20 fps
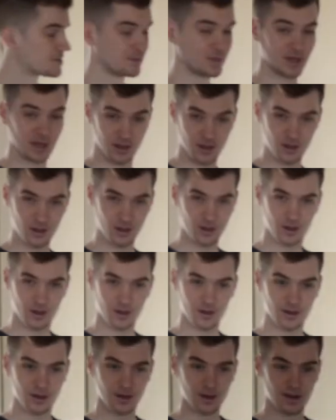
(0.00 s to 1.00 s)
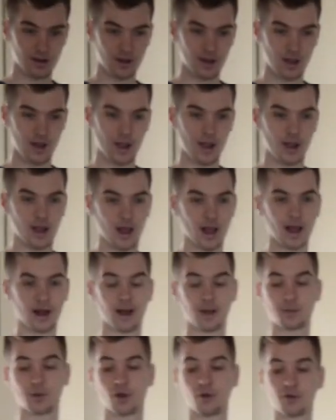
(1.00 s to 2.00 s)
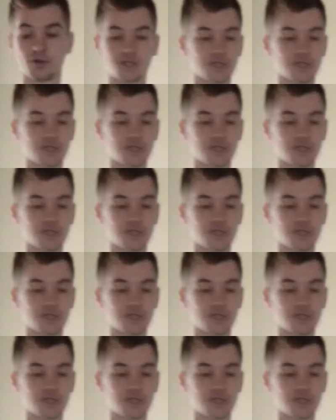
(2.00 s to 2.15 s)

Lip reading: me, and I'm going